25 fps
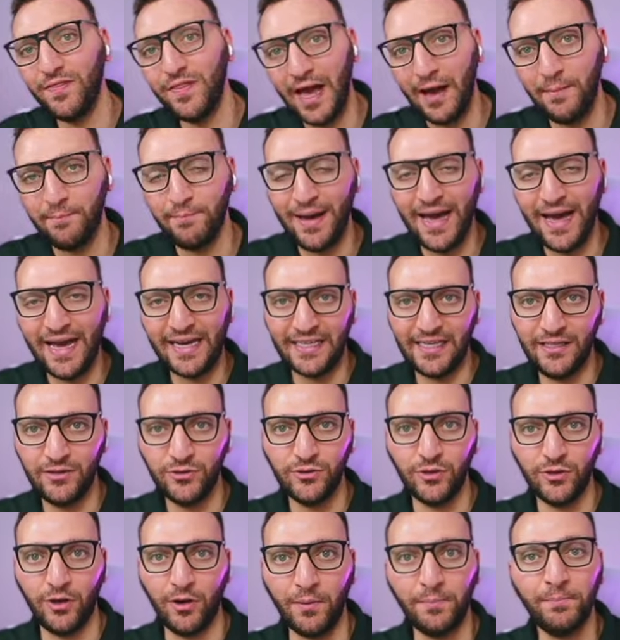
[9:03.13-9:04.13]
that back
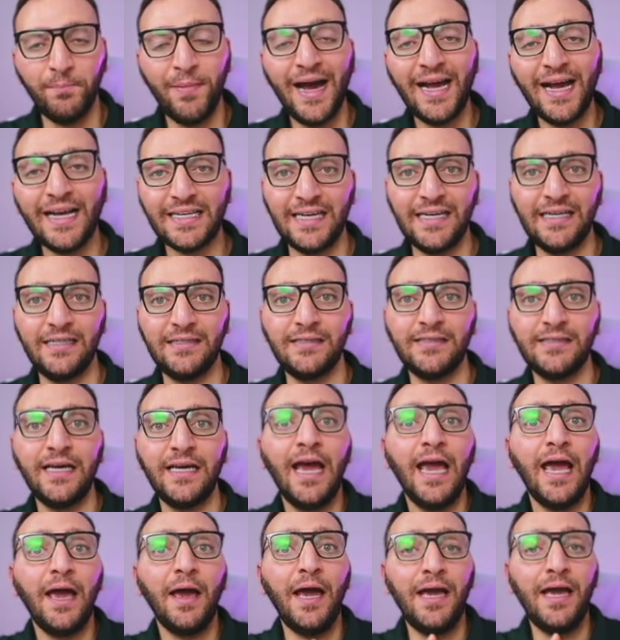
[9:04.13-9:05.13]
into our backend
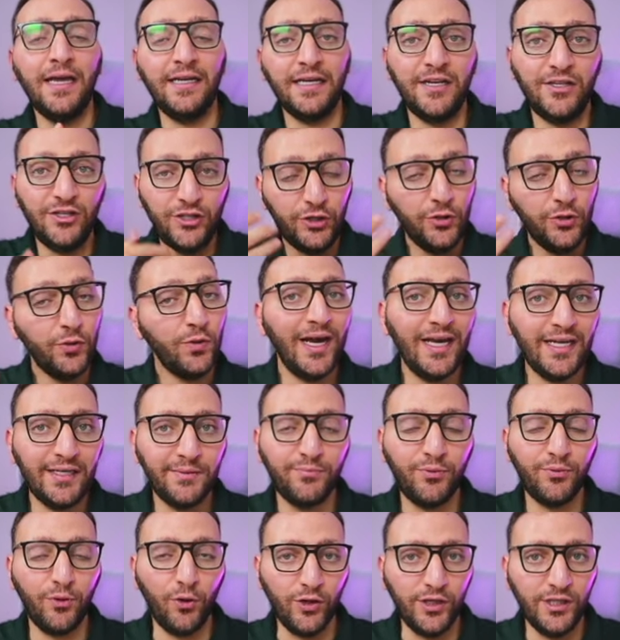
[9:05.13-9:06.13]
in a new
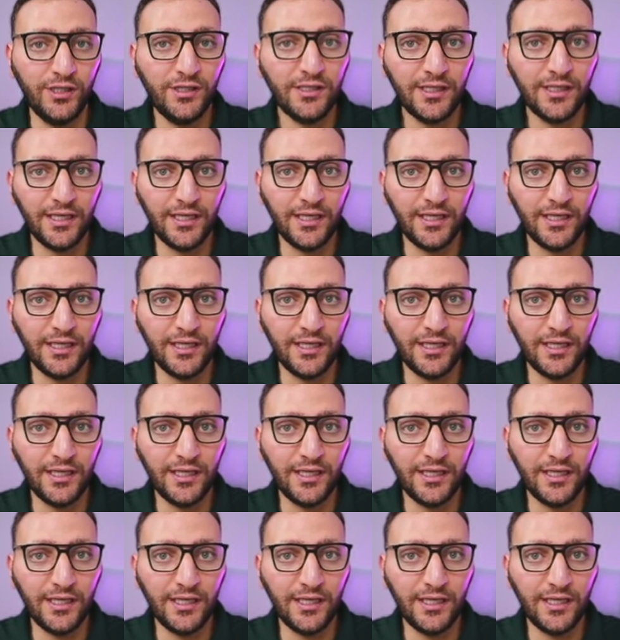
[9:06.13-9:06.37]
endpoint,